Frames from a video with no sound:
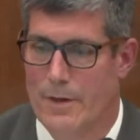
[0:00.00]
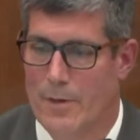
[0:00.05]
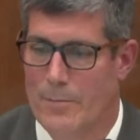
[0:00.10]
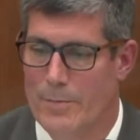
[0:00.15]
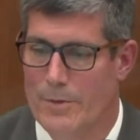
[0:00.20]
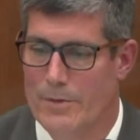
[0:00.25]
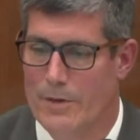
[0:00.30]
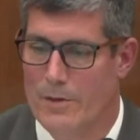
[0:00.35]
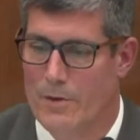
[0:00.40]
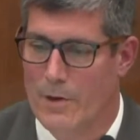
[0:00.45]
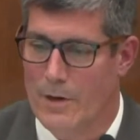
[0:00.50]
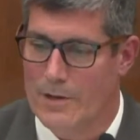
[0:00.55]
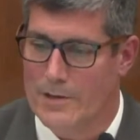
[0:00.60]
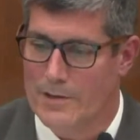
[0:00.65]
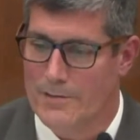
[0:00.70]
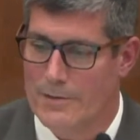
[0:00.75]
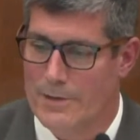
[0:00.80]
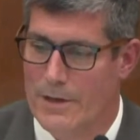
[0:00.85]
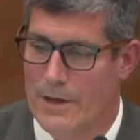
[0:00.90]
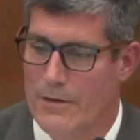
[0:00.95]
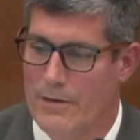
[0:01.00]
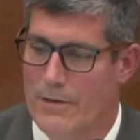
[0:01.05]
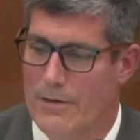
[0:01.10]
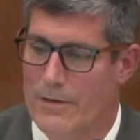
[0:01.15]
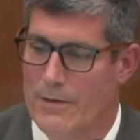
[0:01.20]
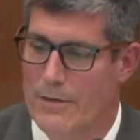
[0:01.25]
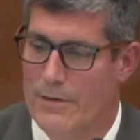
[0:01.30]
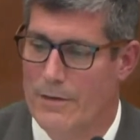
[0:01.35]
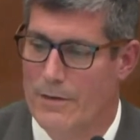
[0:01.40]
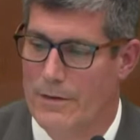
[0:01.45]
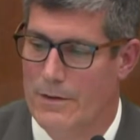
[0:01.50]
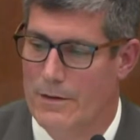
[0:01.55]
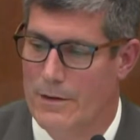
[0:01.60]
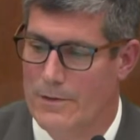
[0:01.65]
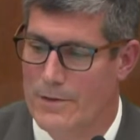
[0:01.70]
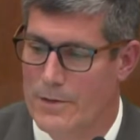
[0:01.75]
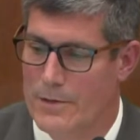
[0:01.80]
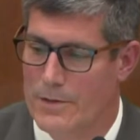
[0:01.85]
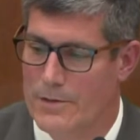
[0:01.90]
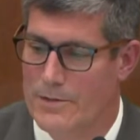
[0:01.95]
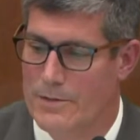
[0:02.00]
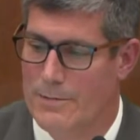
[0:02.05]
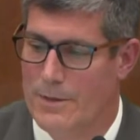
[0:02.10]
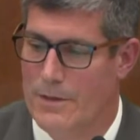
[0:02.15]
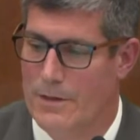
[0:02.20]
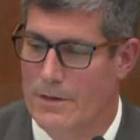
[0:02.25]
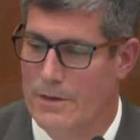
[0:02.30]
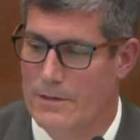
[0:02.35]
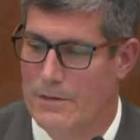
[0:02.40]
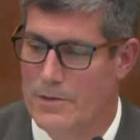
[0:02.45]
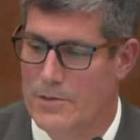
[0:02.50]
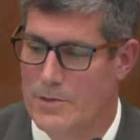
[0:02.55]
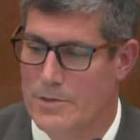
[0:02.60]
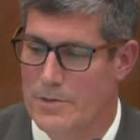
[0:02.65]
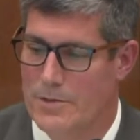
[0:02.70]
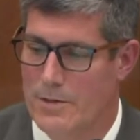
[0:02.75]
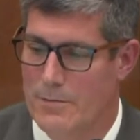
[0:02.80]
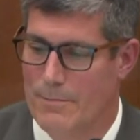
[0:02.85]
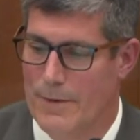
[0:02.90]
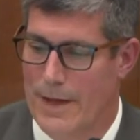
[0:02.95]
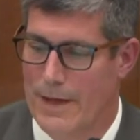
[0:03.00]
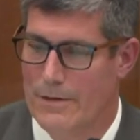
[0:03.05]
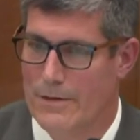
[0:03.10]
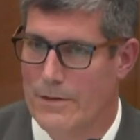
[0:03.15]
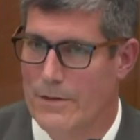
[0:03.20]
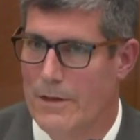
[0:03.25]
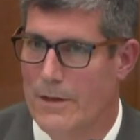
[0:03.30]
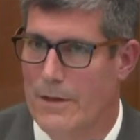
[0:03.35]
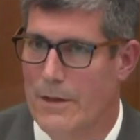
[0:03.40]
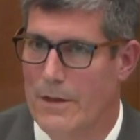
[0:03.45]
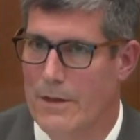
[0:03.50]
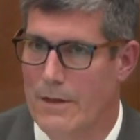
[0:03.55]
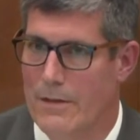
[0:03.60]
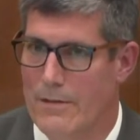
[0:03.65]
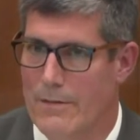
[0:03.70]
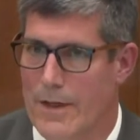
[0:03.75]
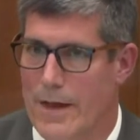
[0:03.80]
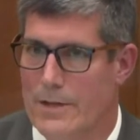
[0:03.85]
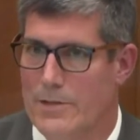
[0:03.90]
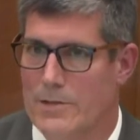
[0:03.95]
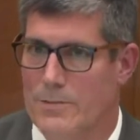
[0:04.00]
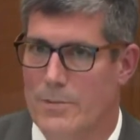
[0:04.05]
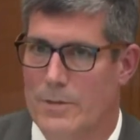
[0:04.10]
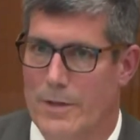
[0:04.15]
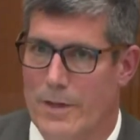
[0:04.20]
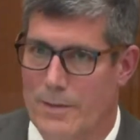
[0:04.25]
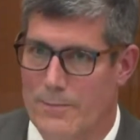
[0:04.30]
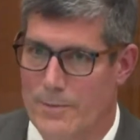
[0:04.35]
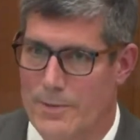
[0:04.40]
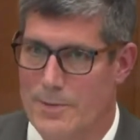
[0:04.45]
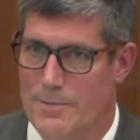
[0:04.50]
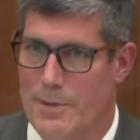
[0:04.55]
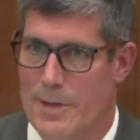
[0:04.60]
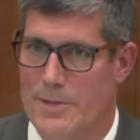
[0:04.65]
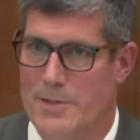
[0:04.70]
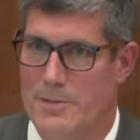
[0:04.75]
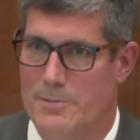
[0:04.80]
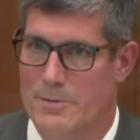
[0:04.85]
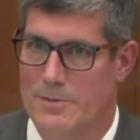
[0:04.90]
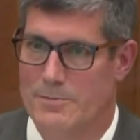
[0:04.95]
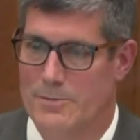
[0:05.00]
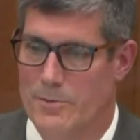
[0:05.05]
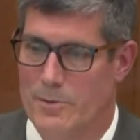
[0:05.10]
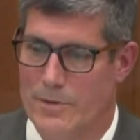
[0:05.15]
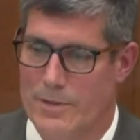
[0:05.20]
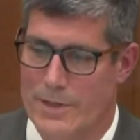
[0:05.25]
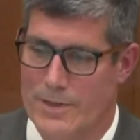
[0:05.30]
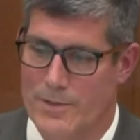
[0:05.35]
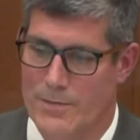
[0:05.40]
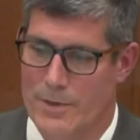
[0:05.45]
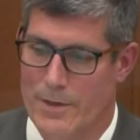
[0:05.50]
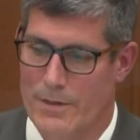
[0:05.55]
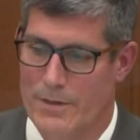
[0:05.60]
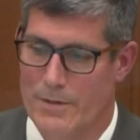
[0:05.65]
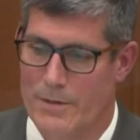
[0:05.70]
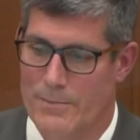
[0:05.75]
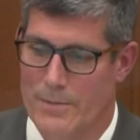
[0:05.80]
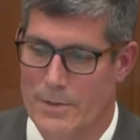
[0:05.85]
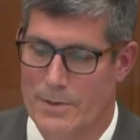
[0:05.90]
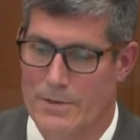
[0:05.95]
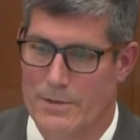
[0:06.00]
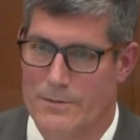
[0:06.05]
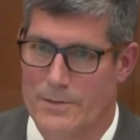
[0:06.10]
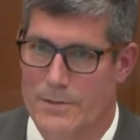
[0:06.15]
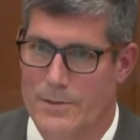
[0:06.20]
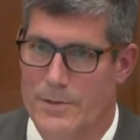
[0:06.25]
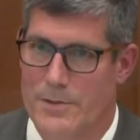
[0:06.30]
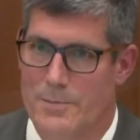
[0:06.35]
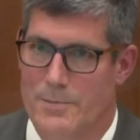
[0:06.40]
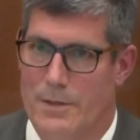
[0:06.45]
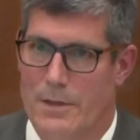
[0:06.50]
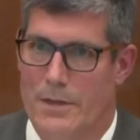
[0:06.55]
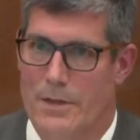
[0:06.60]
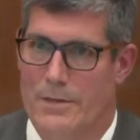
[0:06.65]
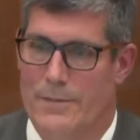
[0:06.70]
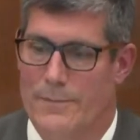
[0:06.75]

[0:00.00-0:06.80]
But the cause of death, the other contributing conditions, and the manner, that's what I'm responsible for, and that's right in the middle of your display.